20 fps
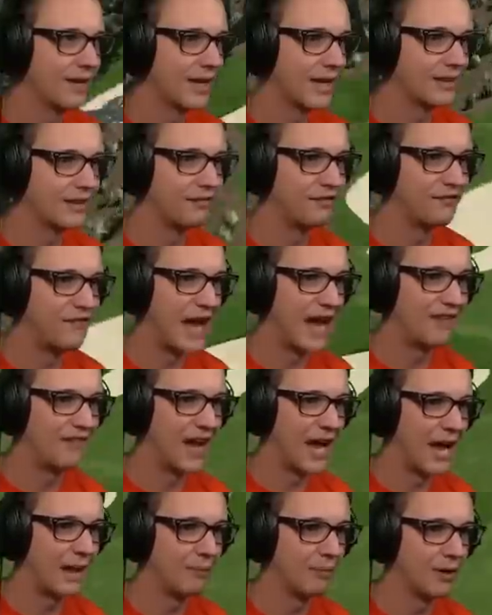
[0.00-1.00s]
Got the 5
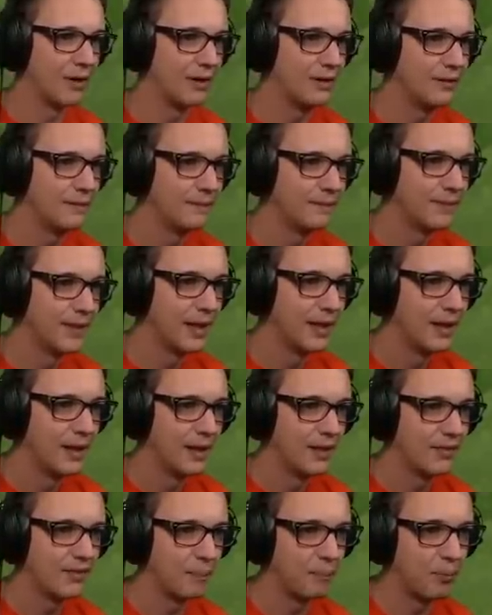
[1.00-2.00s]
hybrid.
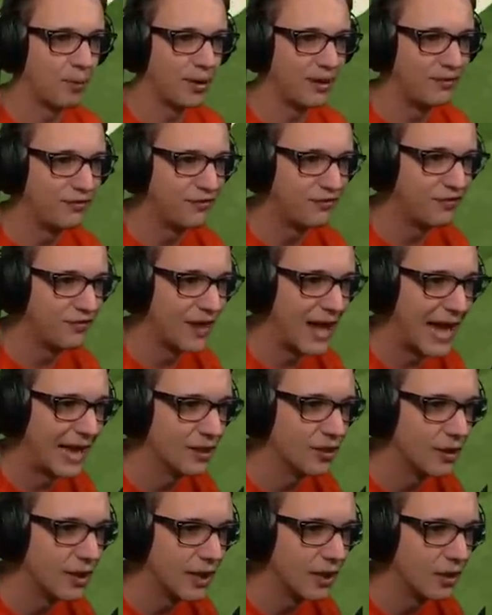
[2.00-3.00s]
It's a pretty
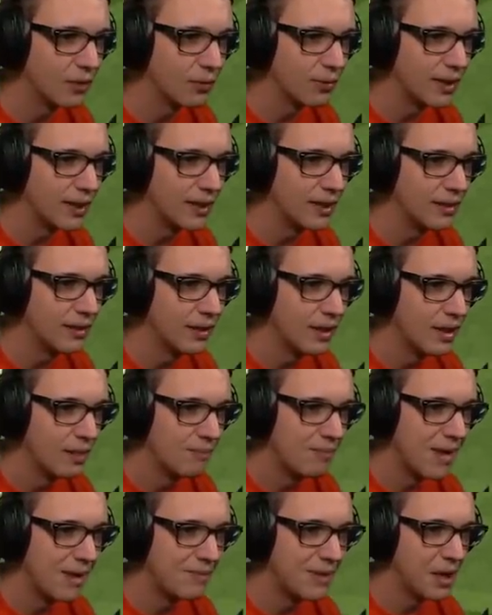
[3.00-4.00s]
flat-looking green.
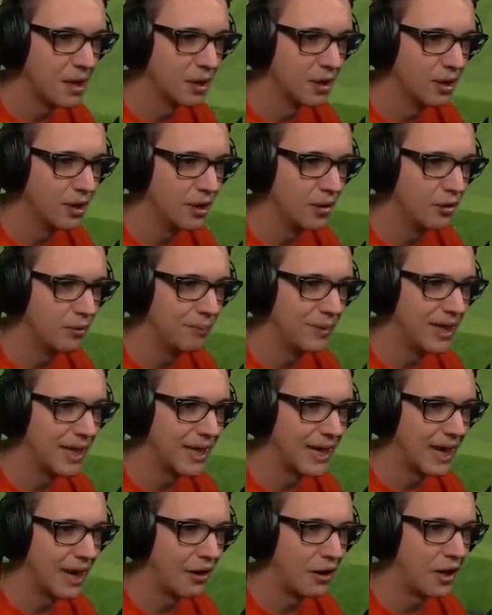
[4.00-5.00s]
Maybe a little bit of
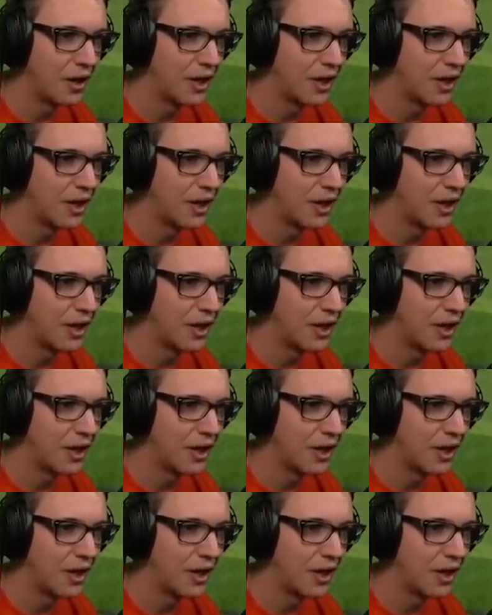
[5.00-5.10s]
carry